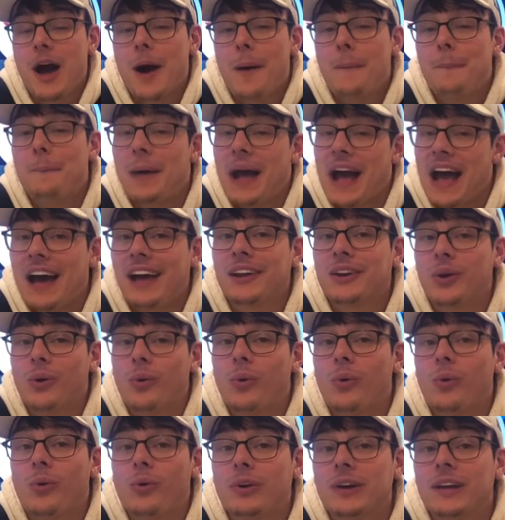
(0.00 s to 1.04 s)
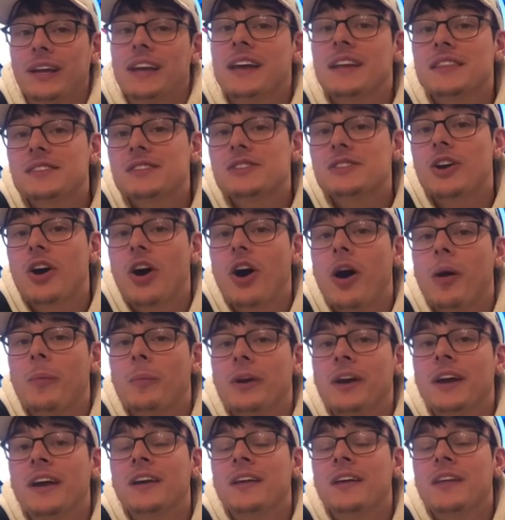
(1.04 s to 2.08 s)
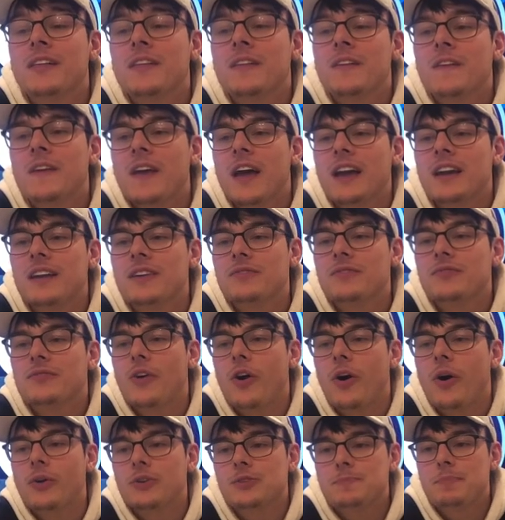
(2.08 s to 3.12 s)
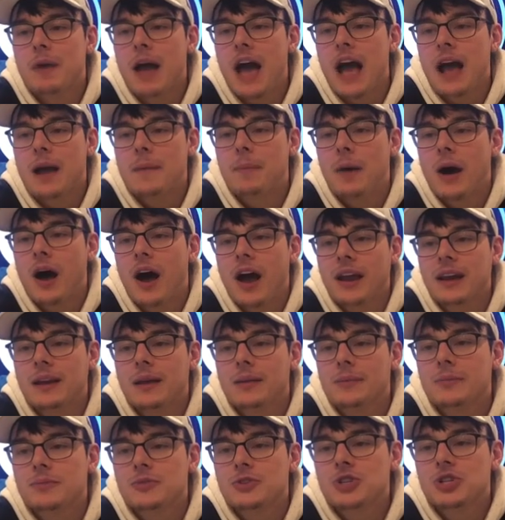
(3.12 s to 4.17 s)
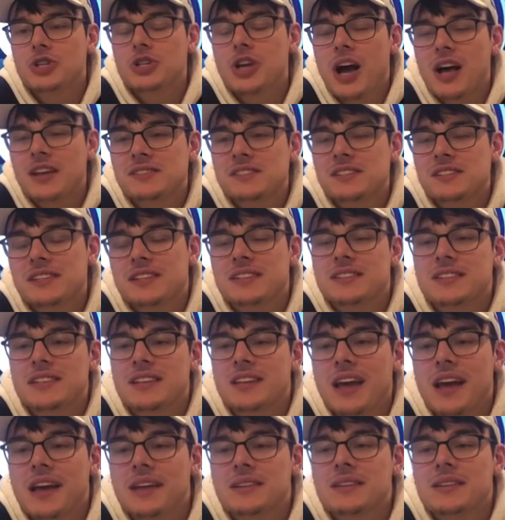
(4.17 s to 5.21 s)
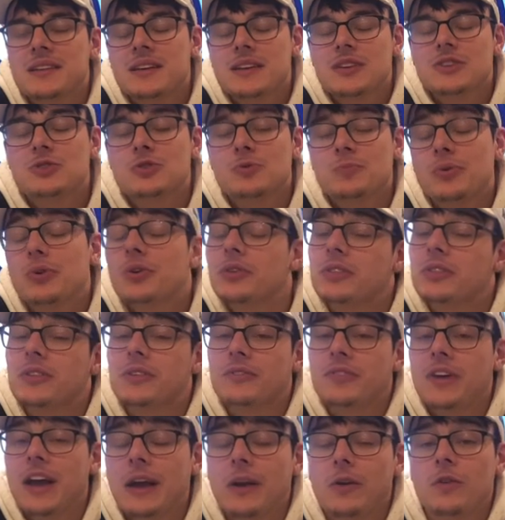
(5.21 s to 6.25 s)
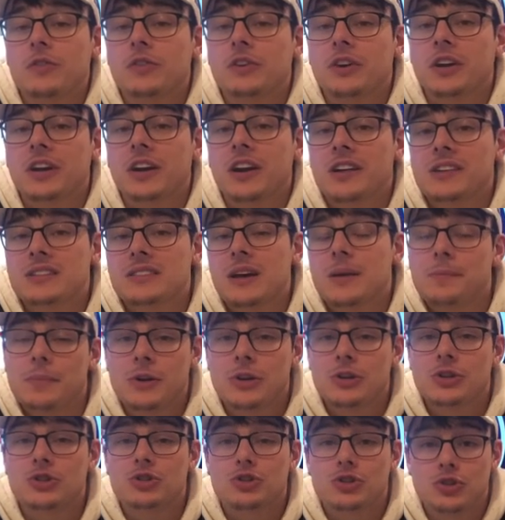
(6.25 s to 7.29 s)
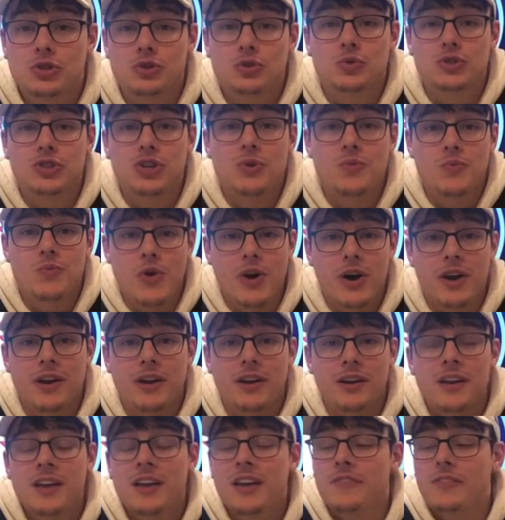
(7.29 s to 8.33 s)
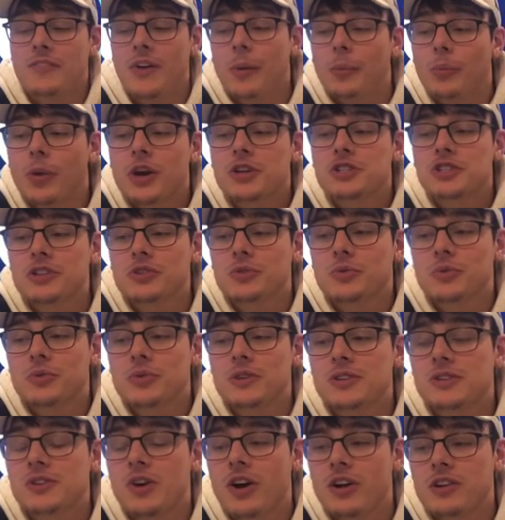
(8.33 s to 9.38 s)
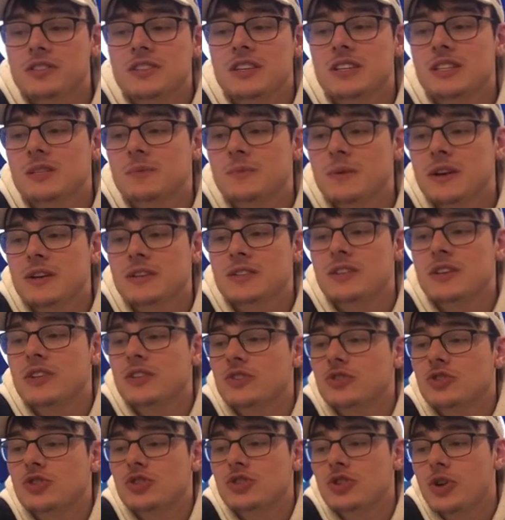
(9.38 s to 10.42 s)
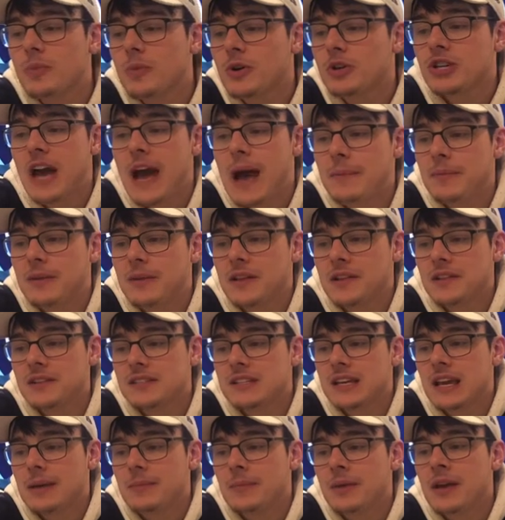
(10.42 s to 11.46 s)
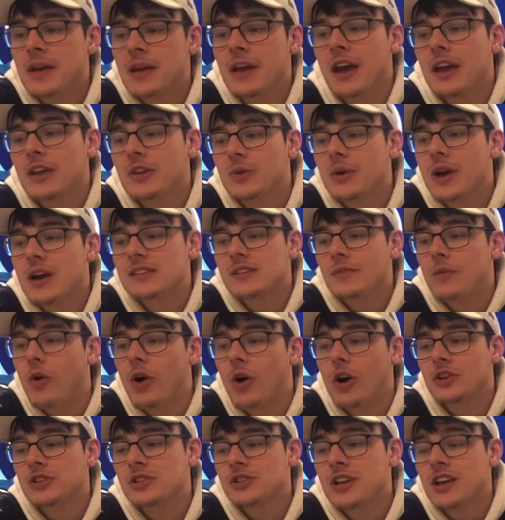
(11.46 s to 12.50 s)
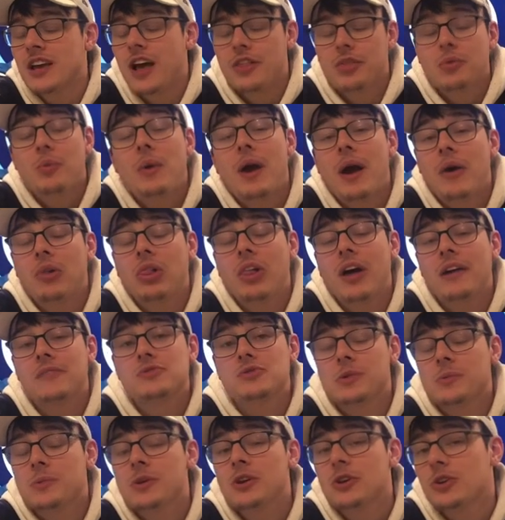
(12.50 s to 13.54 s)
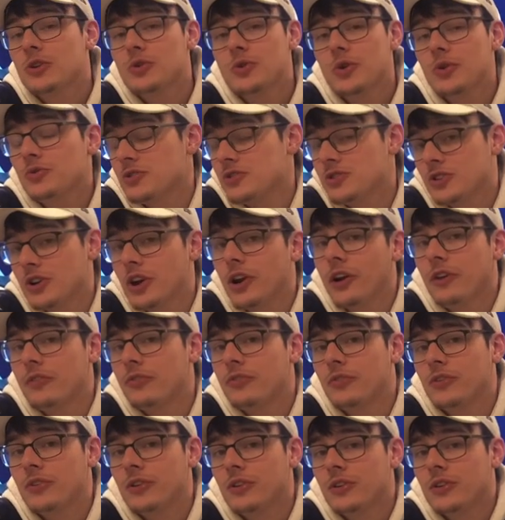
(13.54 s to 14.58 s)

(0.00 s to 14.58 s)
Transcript: a bad goal, hits Comrie, and it falls back behind him just into the net to put the Vancouver Canucks up two to one. If I'm rushing through this, honestly, it's because there's so much happening in this game, and you guys have watched a three-hour live stream. You don't deserve